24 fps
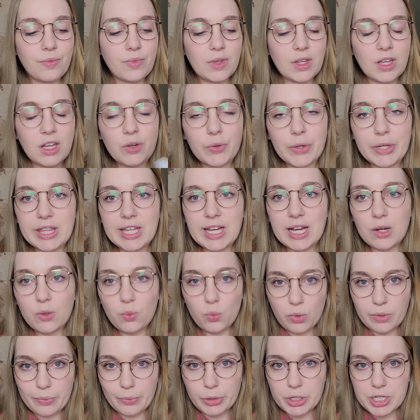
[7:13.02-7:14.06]
I'll read that
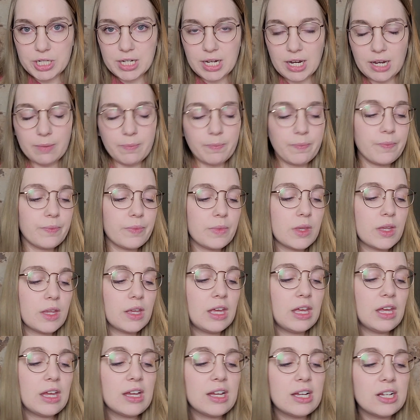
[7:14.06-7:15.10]
one more time.
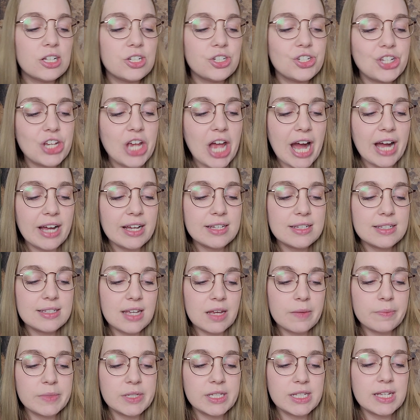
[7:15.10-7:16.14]
Jack
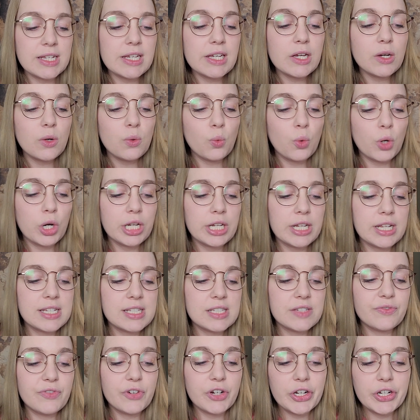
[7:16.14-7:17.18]
Dempsey won his
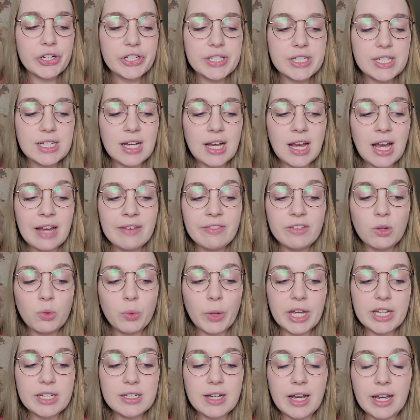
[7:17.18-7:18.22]
first heavyweight
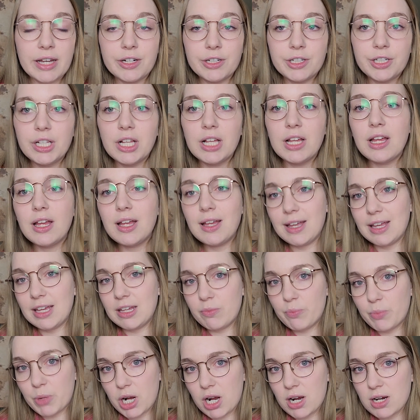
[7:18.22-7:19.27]
title in
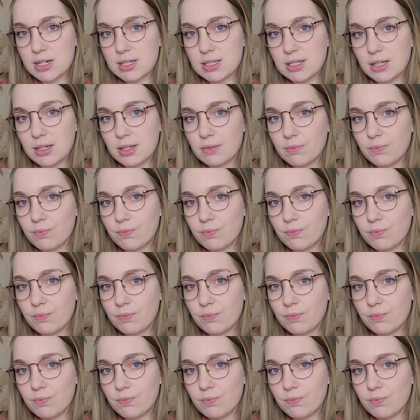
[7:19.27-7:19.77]
boxing.